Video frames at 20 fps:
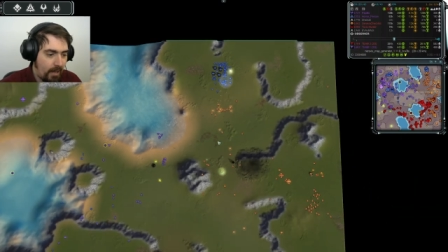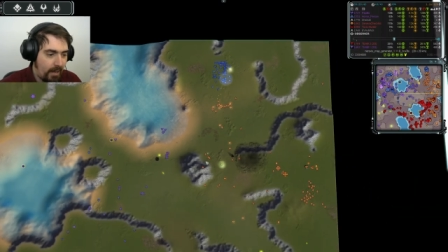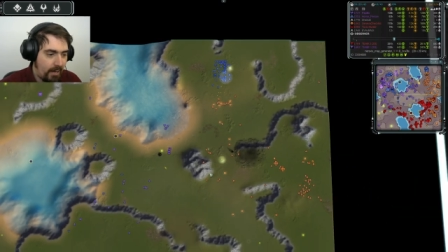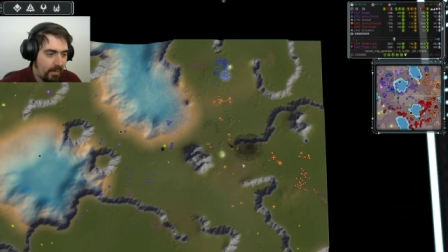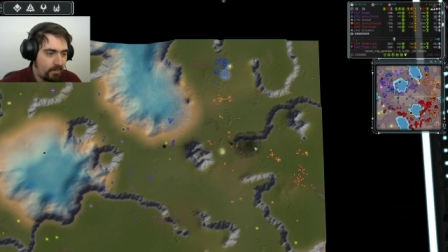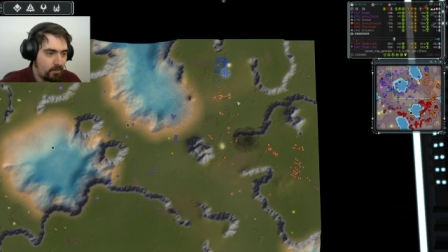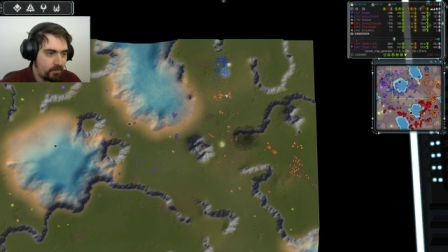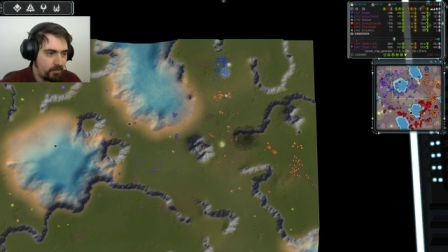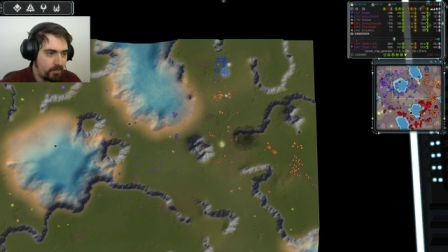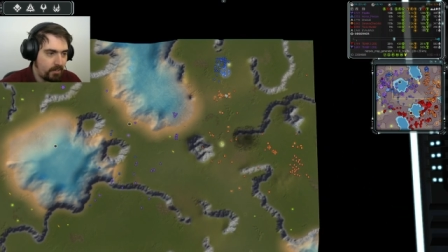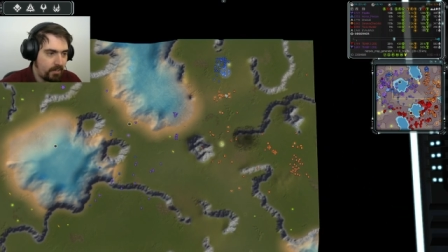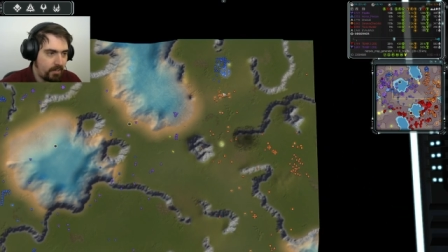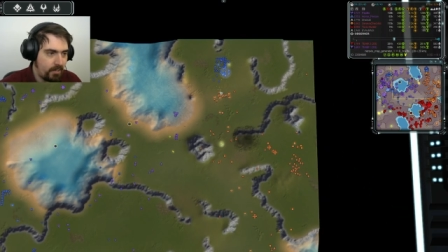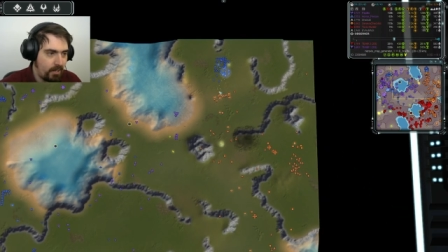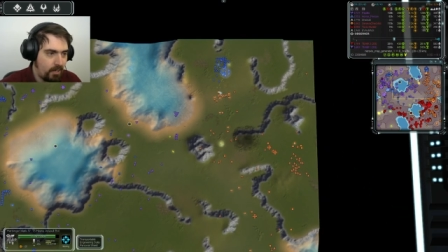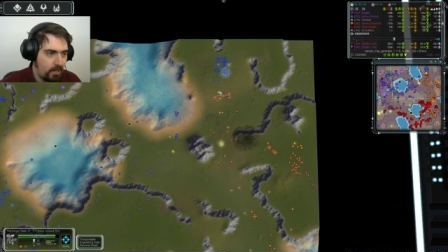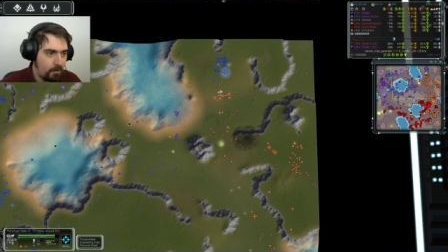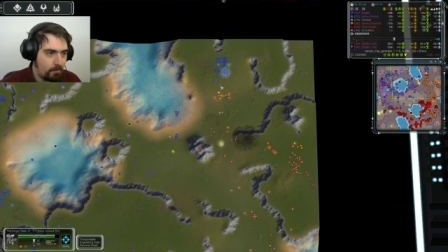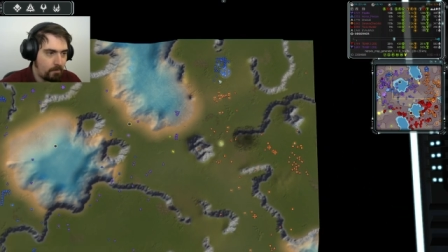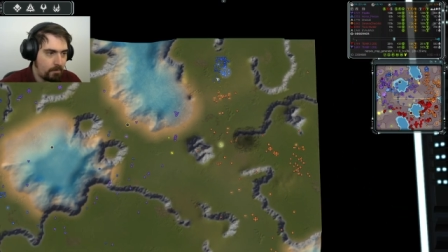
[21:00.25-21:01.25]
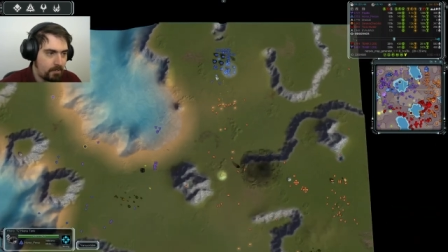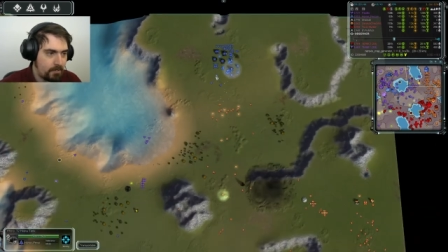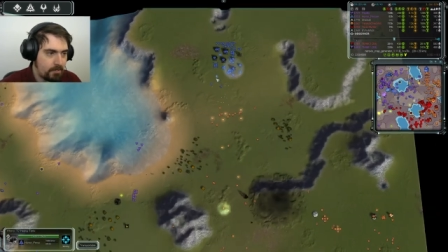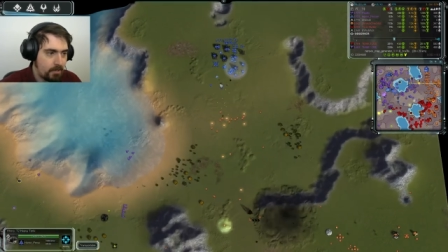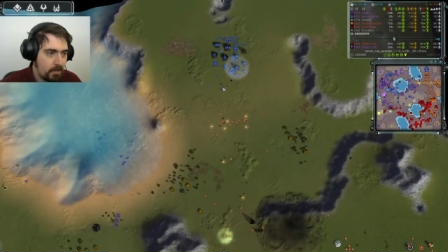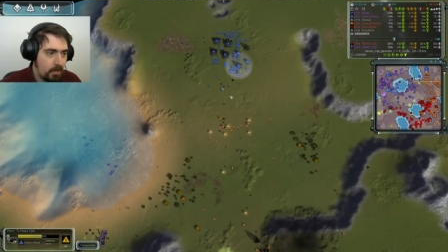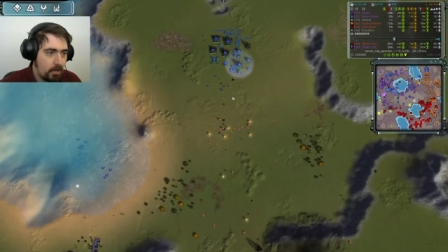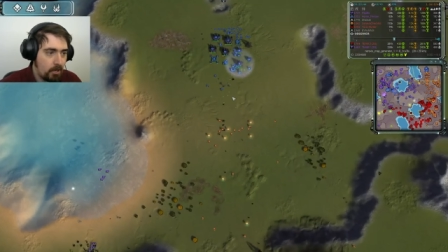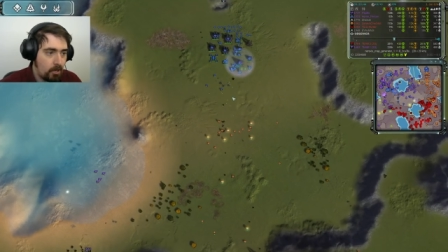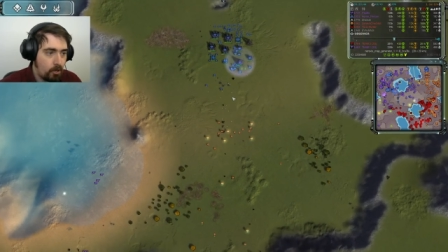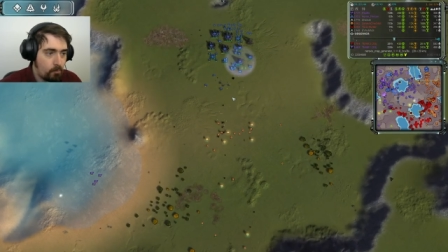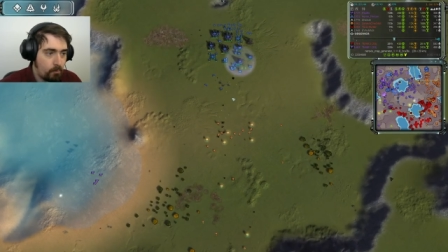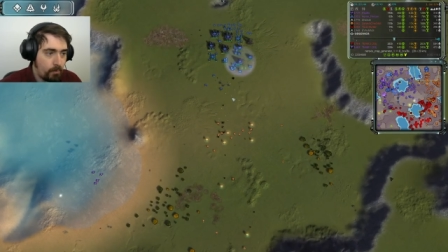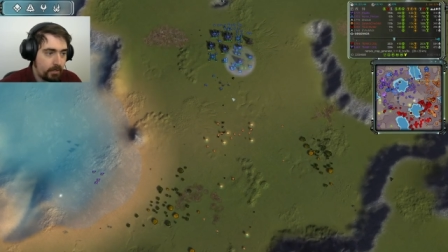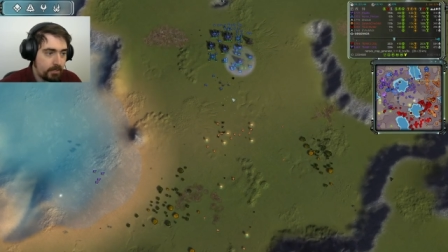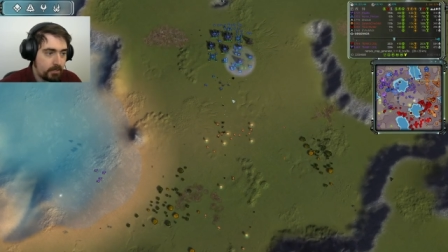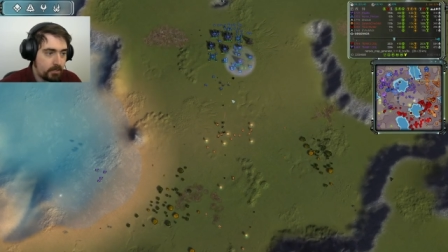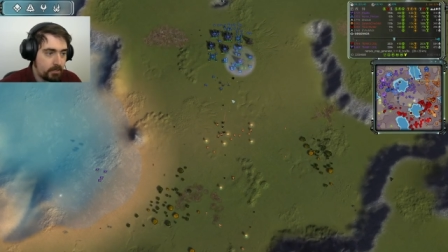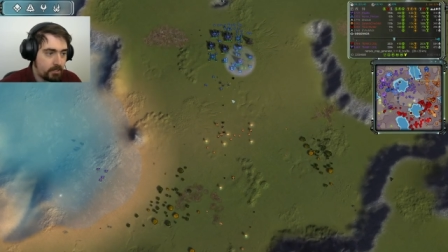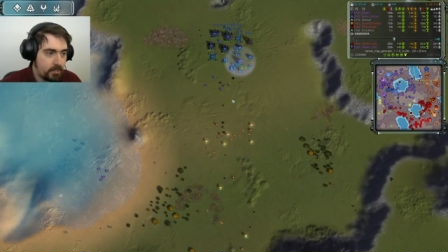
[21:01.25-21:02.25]
7, 8 or 9 Harveys?
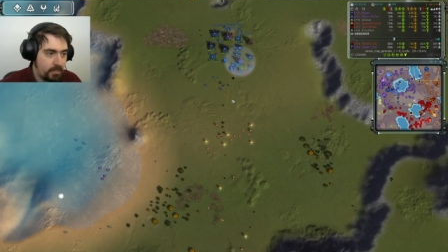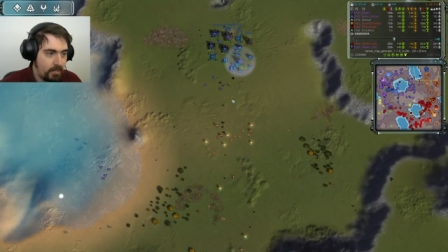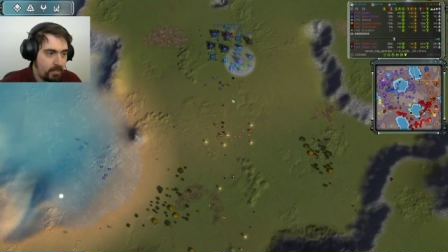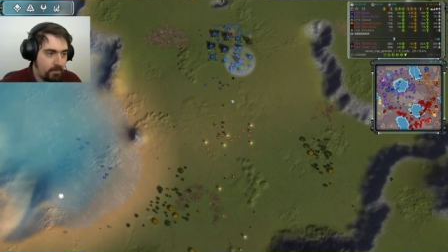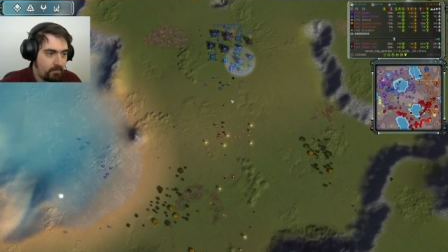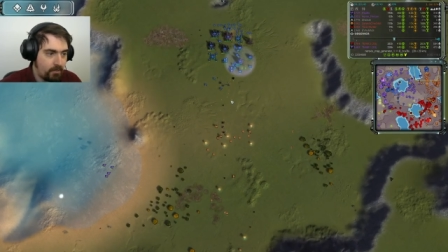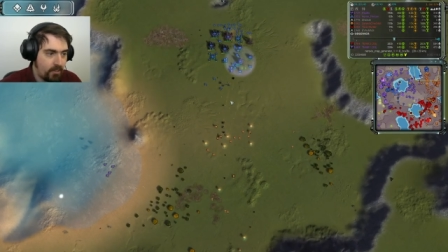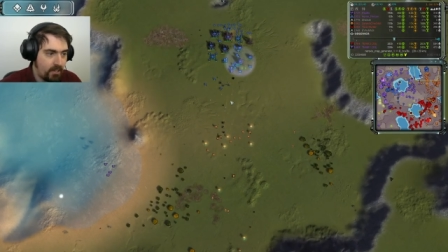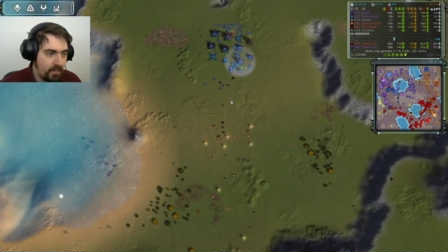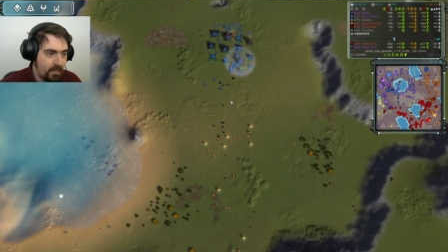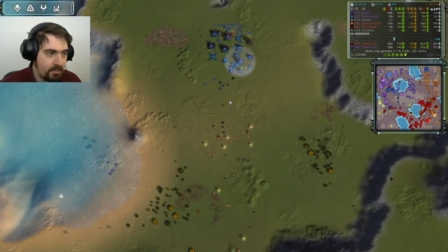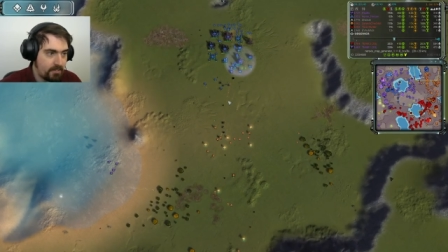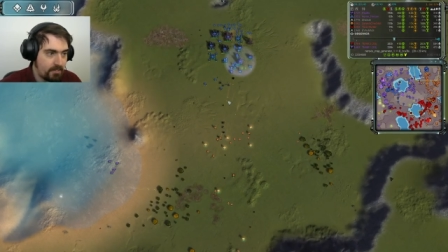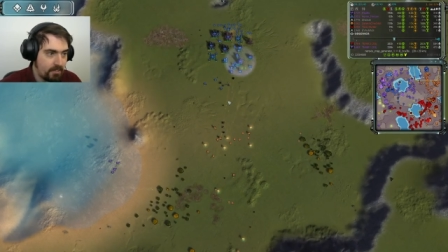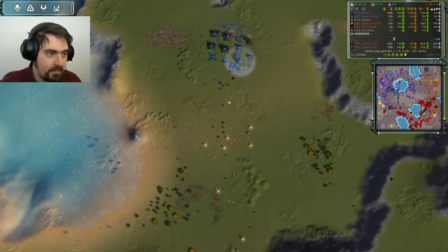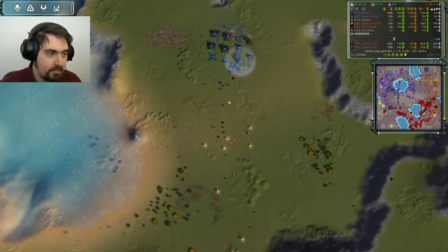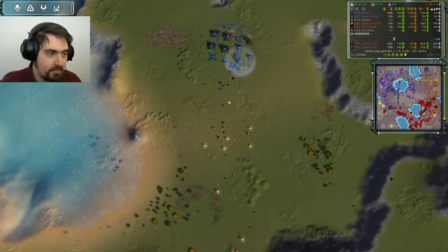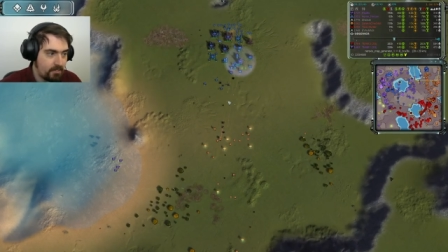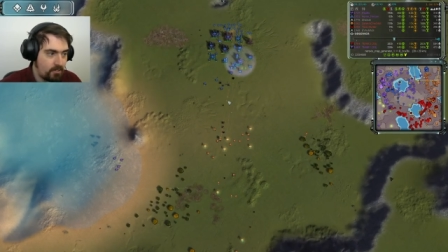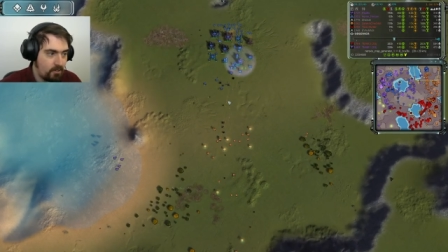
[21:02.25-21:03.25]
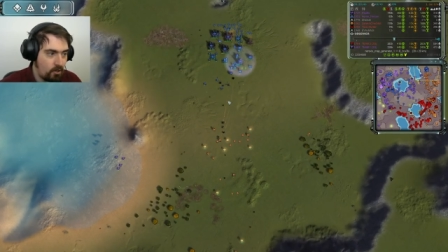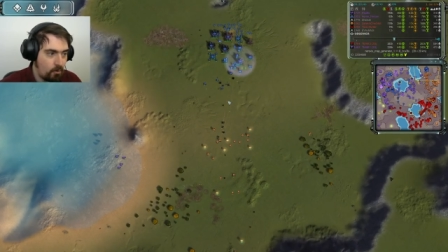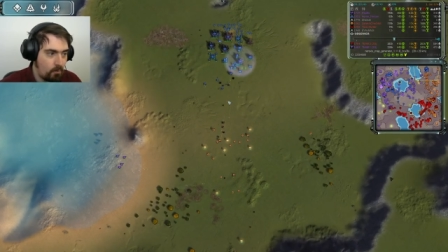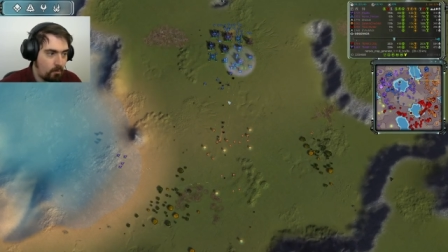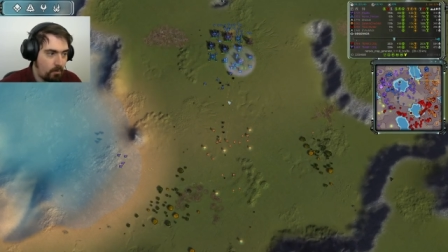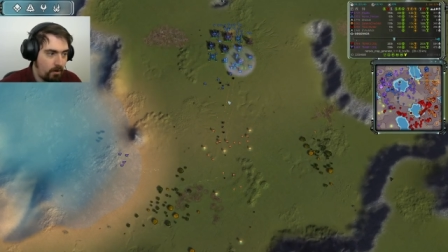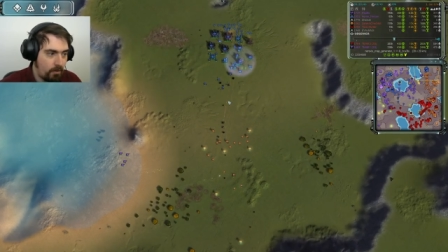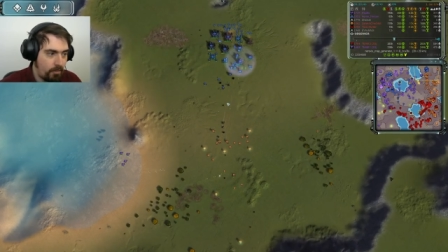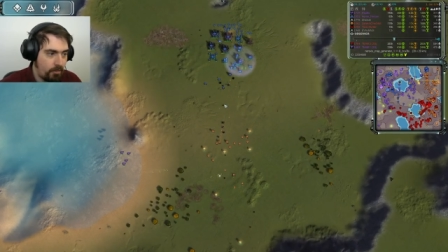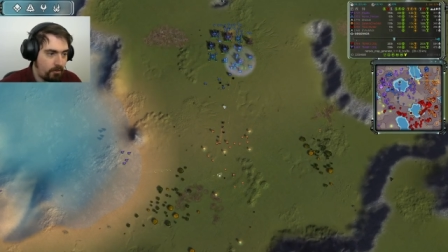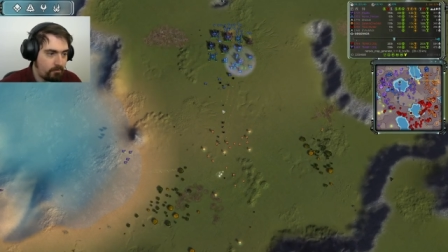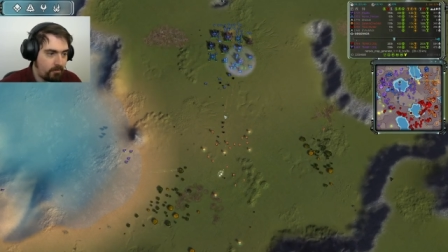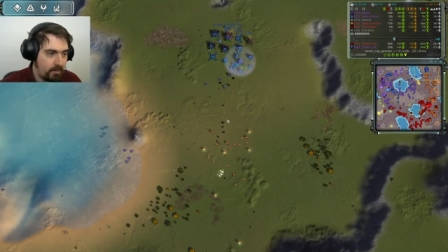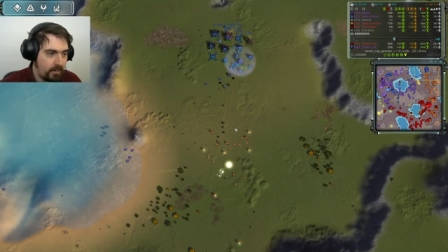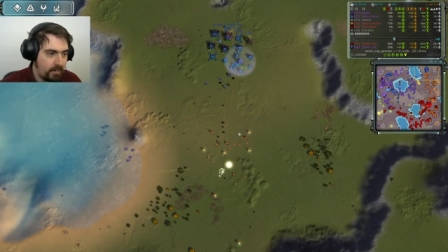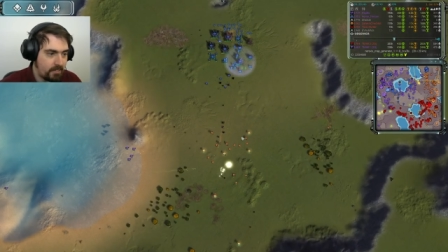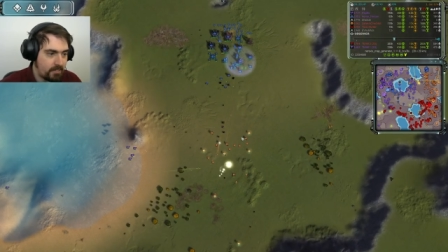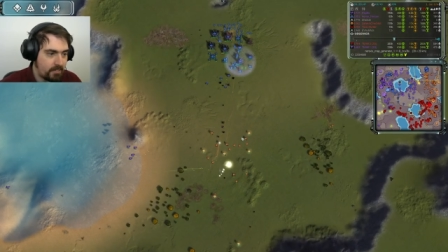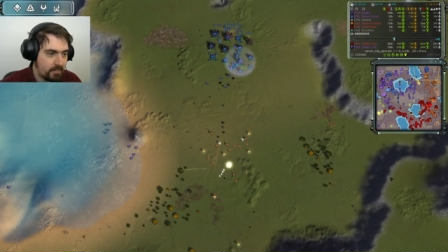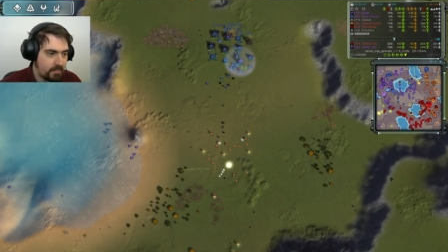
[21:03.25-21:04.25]
Well, Geneva thinks it's not worth the
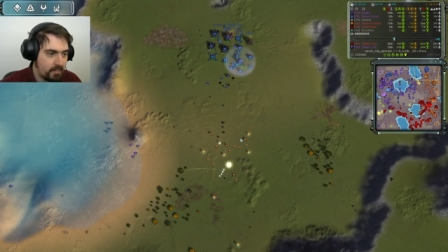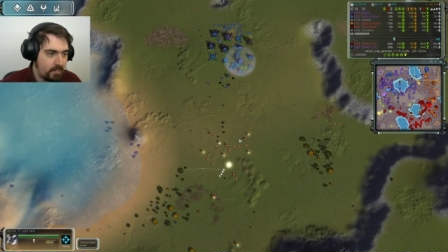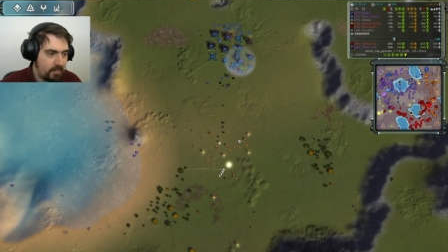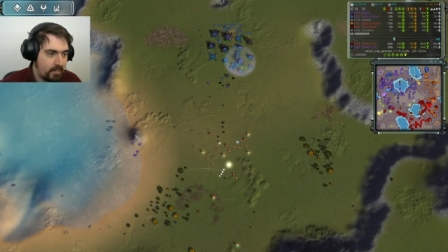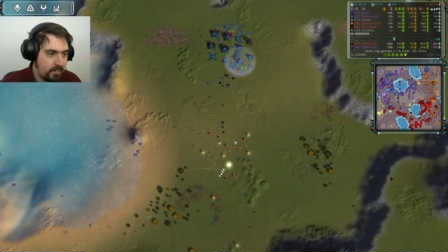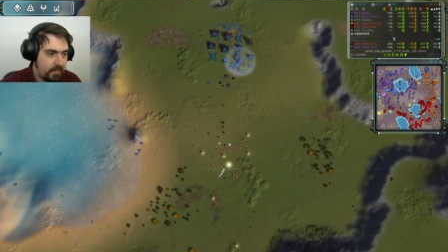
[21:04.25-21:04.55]
risk.